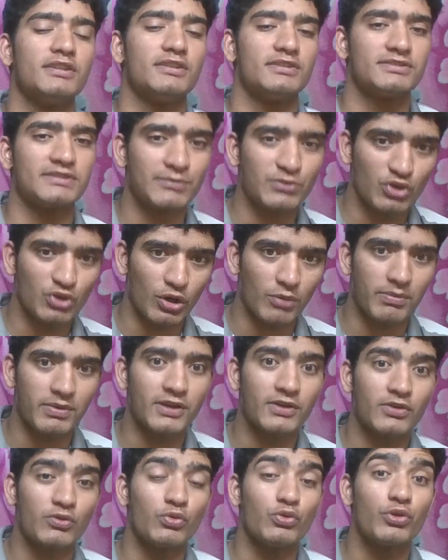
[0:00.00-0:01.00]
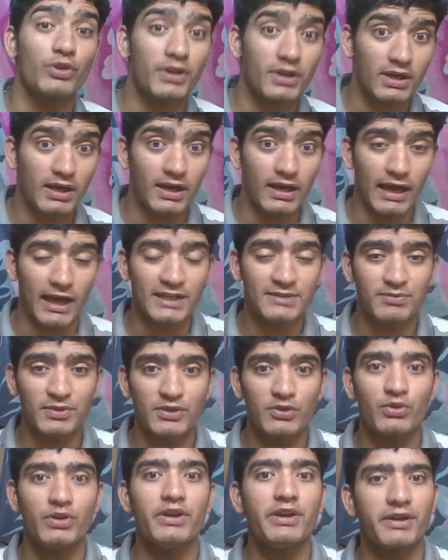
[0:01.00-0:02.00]
some topic to your as per
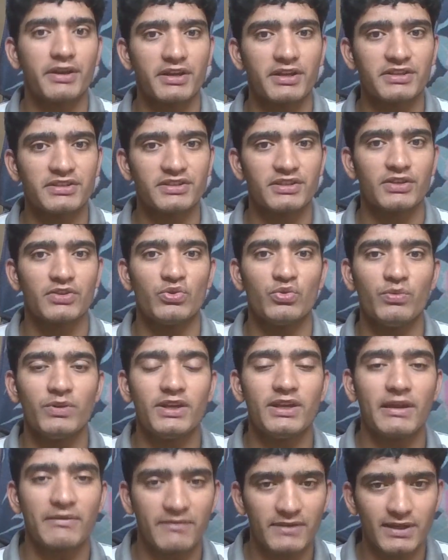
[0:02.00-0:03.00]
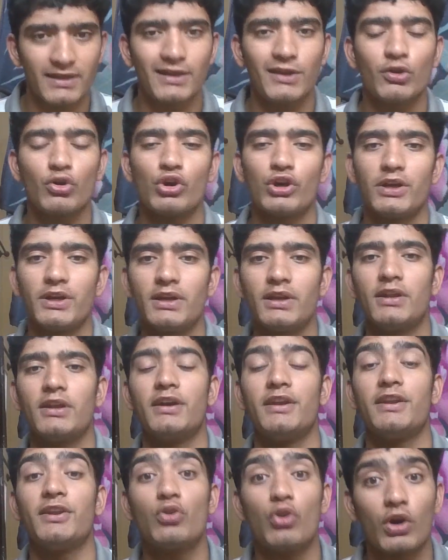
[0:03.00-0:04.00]
your interest, you will definitely
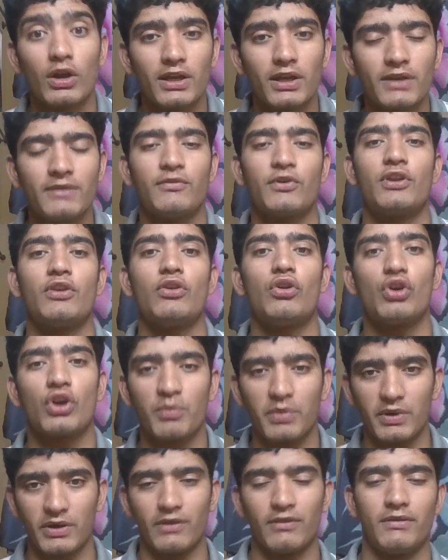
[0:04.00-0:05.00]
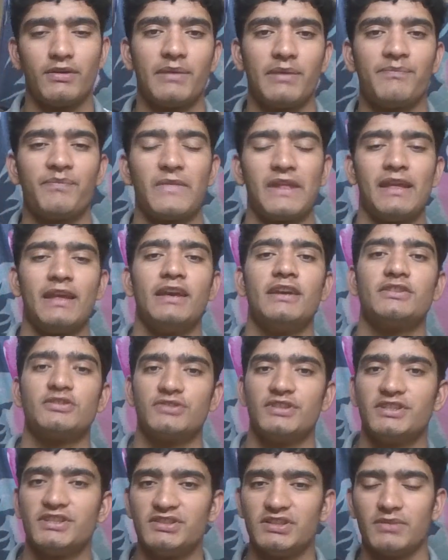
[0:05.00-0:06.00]
recall it for a longer period of time. So
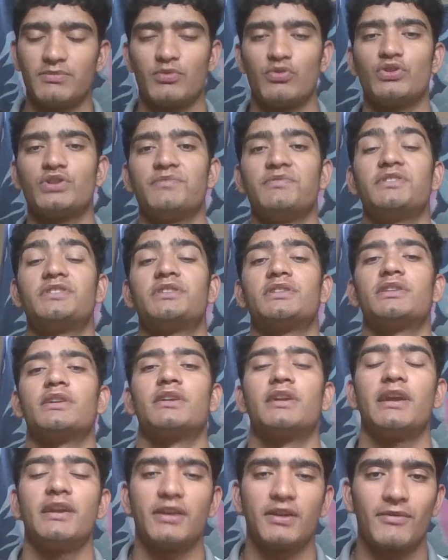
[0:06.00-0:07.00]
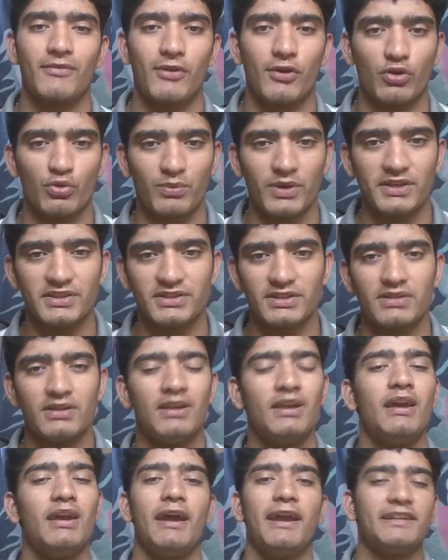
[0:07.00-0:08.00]
this is the approach which writer want to mention,
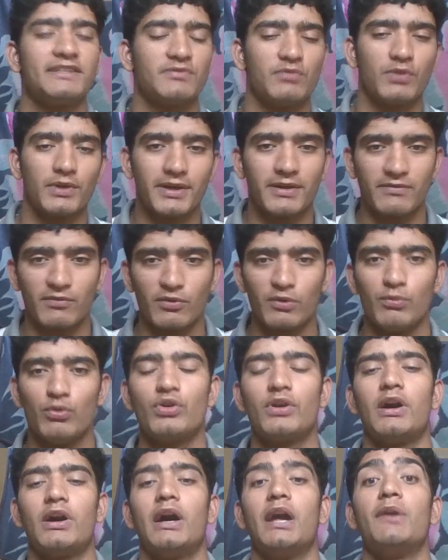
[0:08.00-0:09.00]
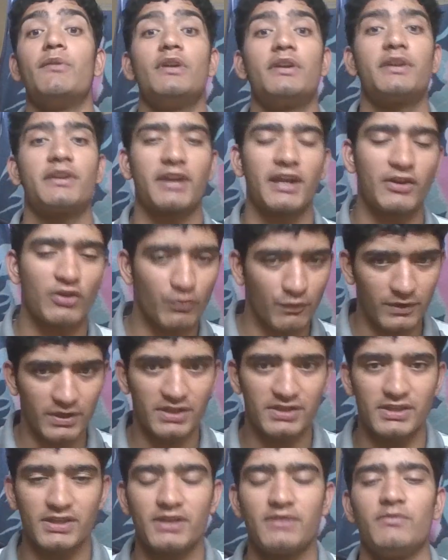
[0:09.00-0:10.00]
and it's a wonderful book. I will try to
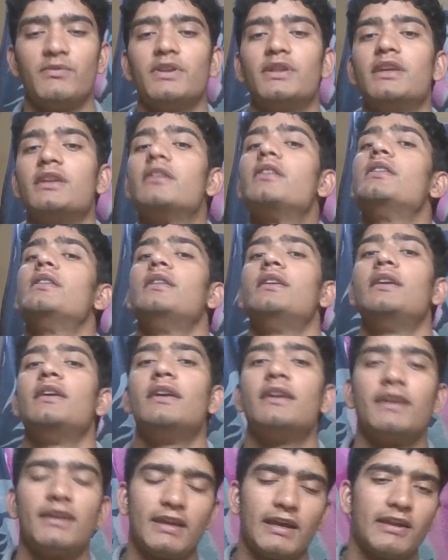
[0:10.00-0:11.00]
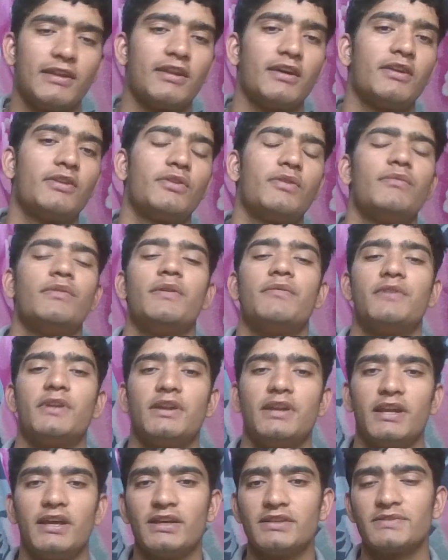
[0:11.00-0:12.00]
finish it within 10 or
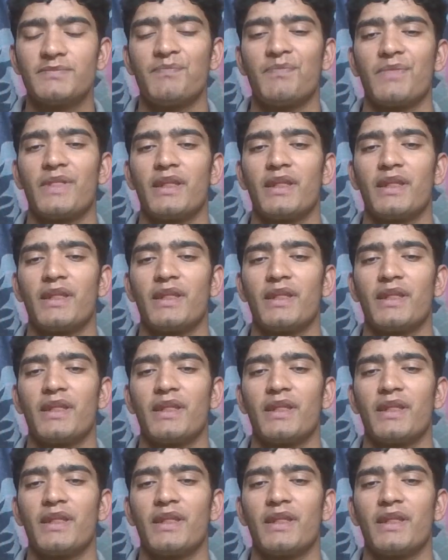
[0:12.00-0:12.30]
15 days.